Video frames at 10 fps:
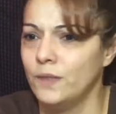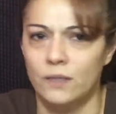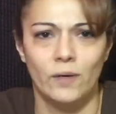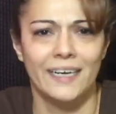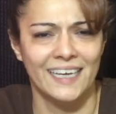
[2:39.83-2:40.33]

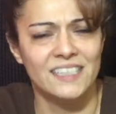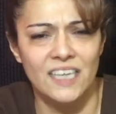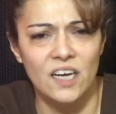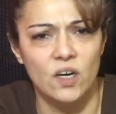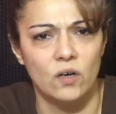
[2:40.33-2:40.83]
Well, I guess
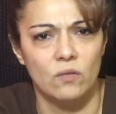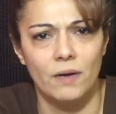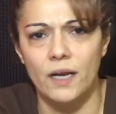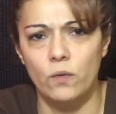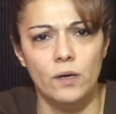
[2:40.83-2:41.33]
so.
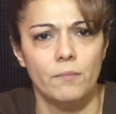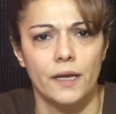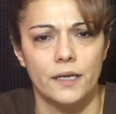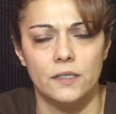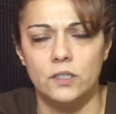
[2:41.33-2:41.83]
Mike Will
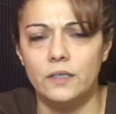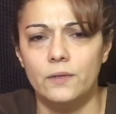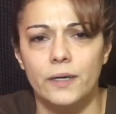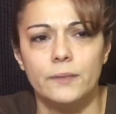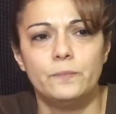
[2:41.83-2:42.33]
made it. So
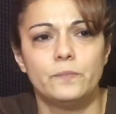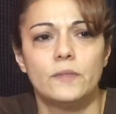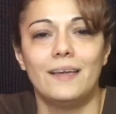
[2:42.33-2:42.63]
anyway.